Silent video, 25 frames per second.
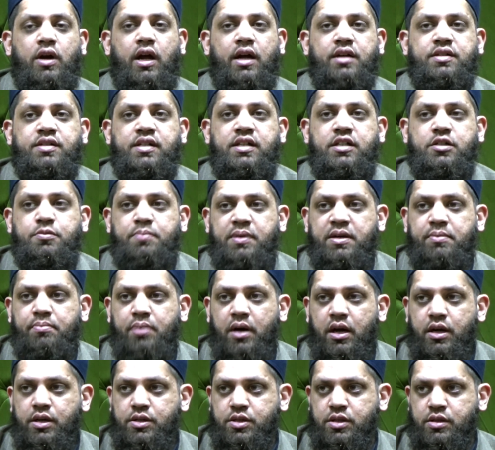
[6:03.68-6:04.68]
Aziz bin
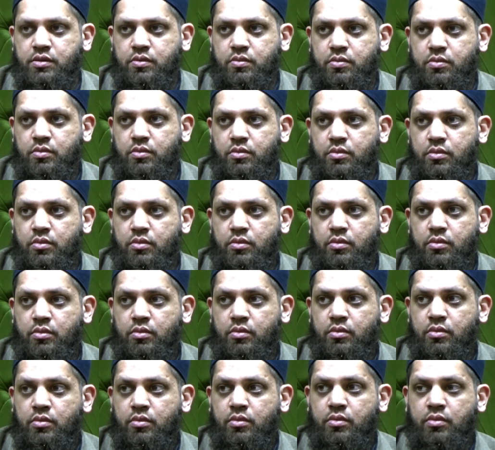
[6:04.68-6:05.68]
Baz,
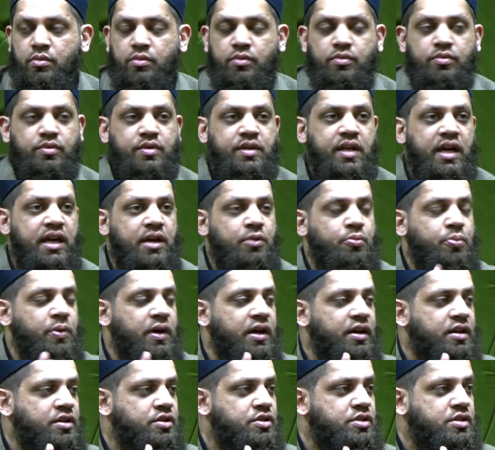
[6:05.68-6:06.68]
their
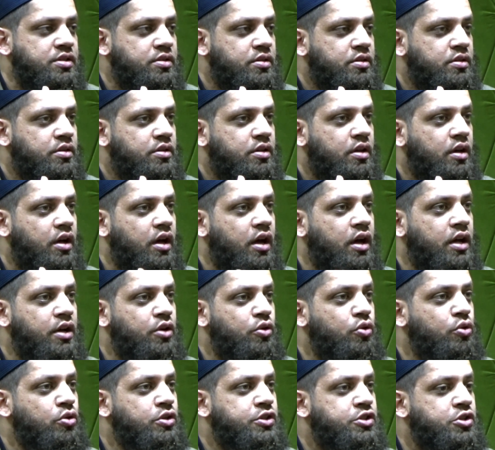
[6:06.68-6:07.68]
works, I
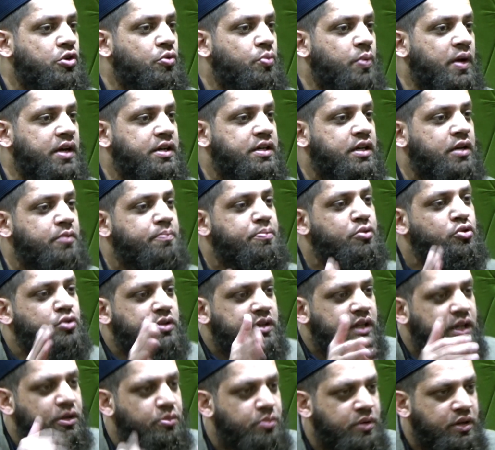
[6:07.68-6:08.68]
also went and bought
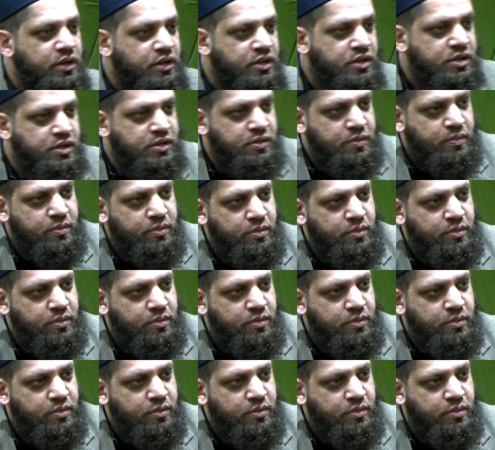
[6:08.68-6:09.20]
their works.